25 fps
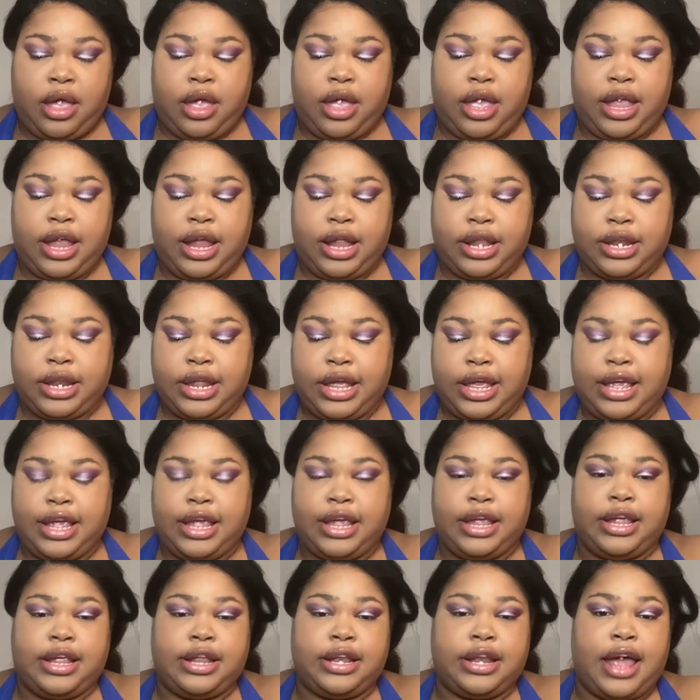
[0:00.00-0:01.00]
And
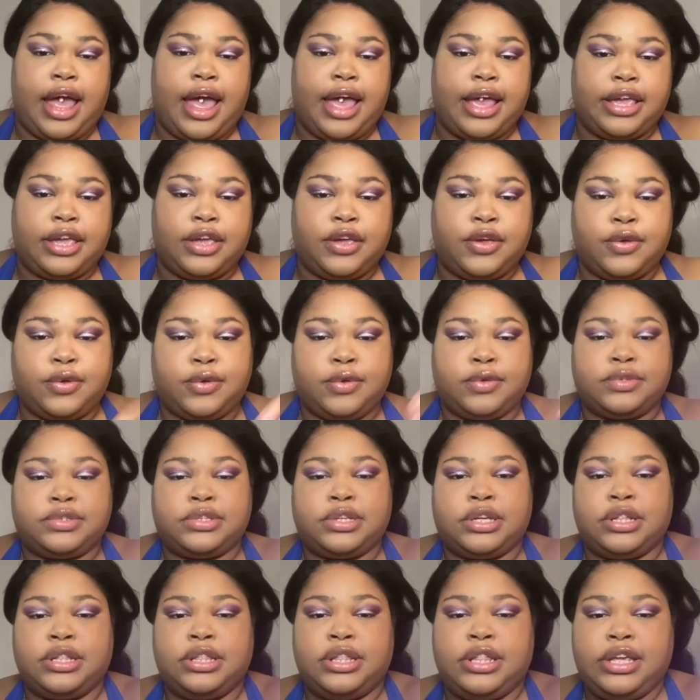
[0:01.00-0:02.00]
then I use
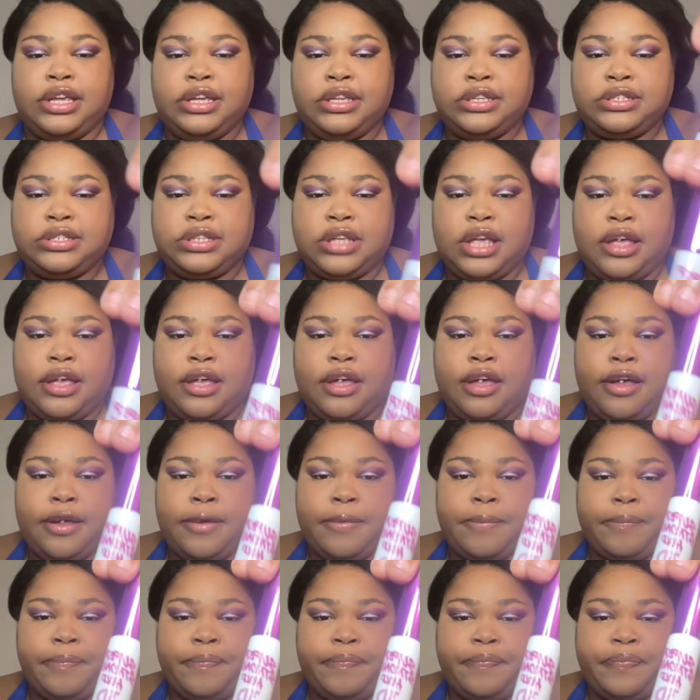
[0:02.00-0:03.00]
this
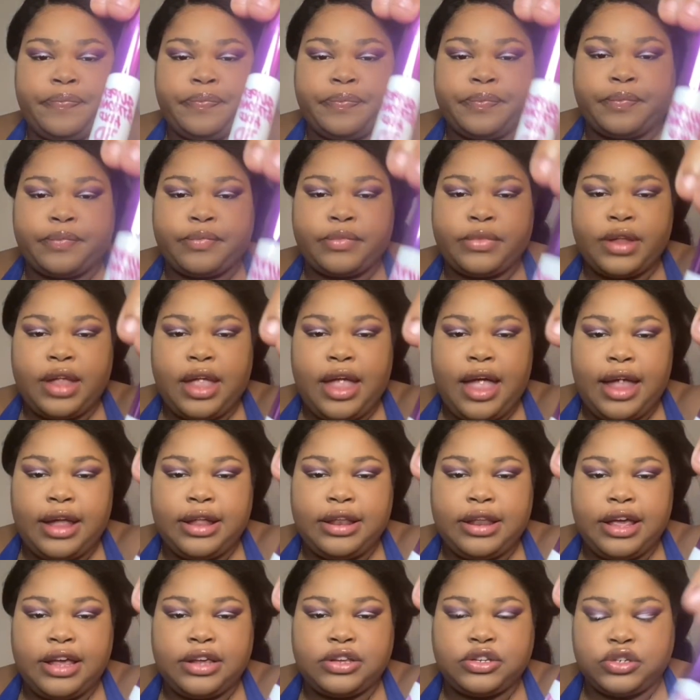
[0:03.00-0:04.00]

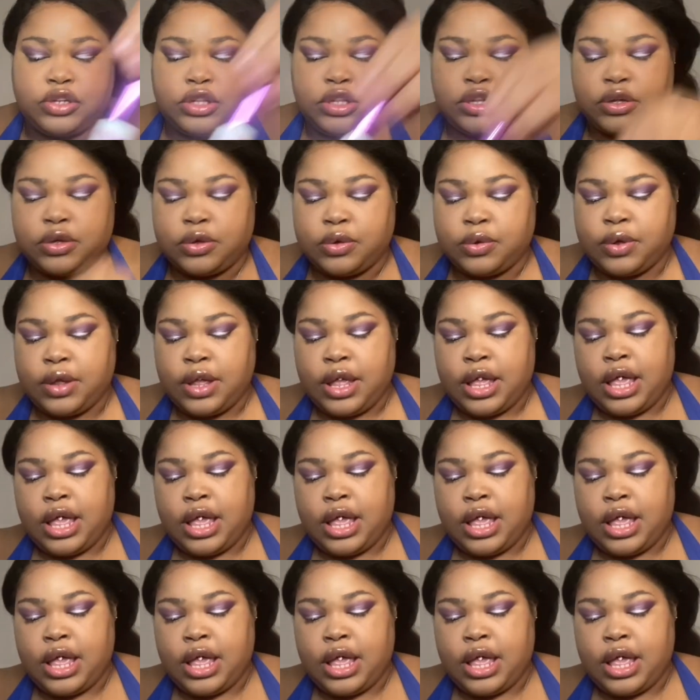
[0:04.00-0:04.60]
eyelash glue.